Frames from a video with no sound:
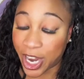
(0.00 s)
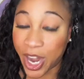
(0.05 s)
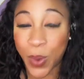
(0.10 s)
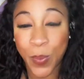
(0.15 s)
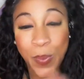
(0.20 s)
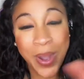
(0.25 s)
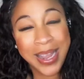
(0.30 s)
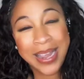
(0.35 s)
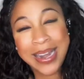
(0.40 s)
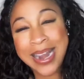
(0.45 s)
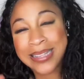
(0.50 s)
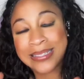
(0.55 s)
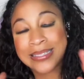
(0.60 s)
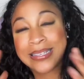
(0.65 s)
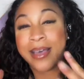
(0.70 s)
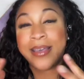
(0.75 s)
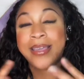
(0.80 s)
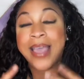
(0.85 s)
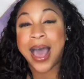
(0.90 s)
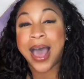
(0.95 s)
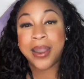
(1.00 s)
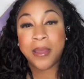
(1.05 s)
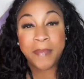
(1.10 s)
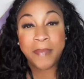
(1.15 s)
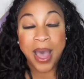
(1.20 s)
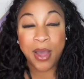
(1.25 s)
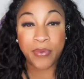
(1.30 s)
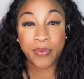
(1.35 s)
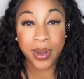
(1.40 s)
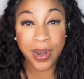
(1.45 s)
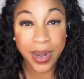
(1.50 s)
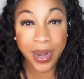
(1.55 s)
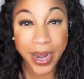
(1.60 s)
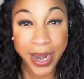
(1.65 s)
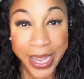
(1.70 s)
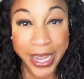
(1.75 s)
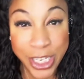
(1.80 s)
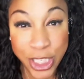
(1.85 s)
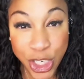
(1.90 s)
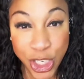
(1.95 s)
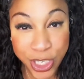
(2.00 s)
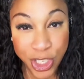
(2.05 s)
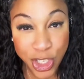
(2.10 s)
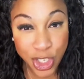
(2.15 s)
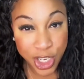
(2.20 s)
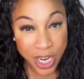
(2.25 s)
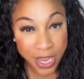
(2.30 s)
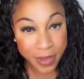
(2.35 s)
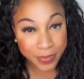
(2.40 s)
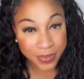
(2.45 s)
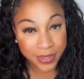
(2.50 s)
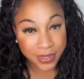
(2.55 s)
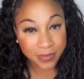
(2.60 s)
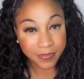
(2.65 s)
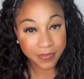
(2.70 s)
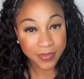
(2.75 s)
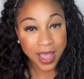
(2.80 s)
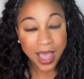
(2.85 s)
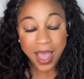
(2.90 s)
And what can I tell y'all about relationships?